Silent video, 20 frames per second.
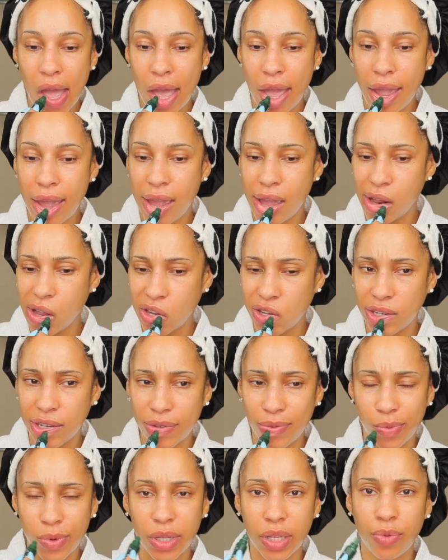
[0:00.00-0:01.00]
and it's
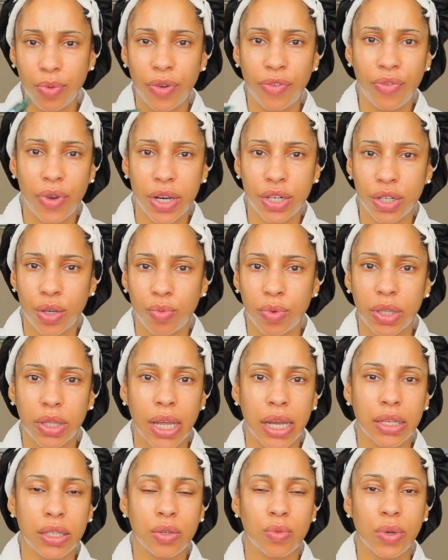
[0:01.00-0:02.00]
just really refreshing with
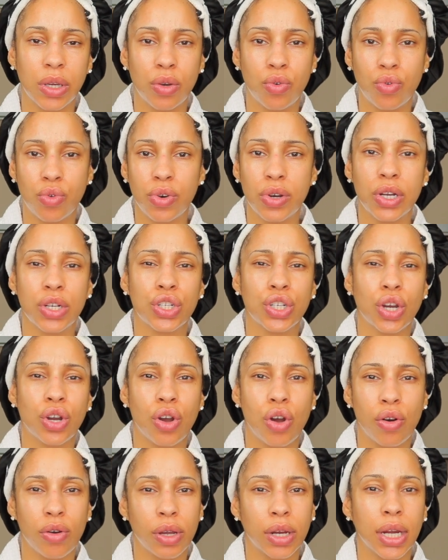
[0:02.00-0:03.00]
that sweet orange,
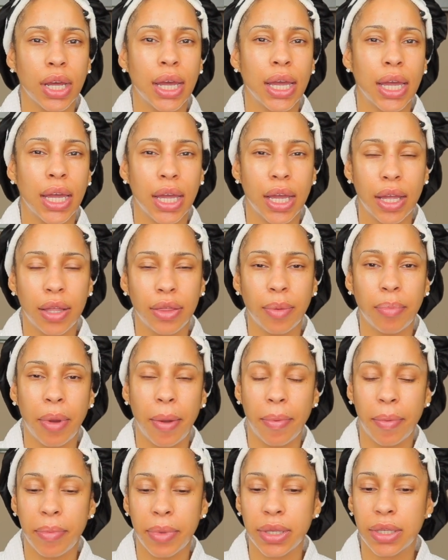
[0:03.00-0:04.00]
coconut, and the
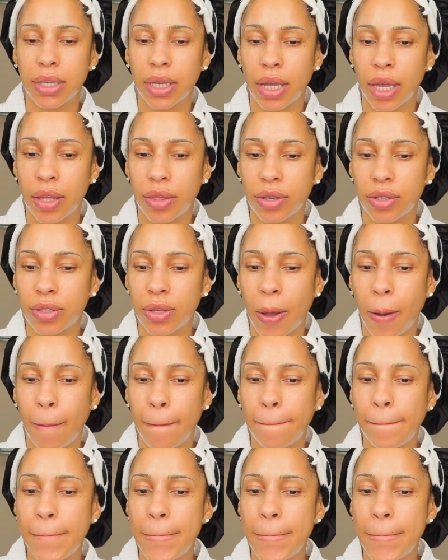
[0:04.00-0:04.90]
peppermint together. So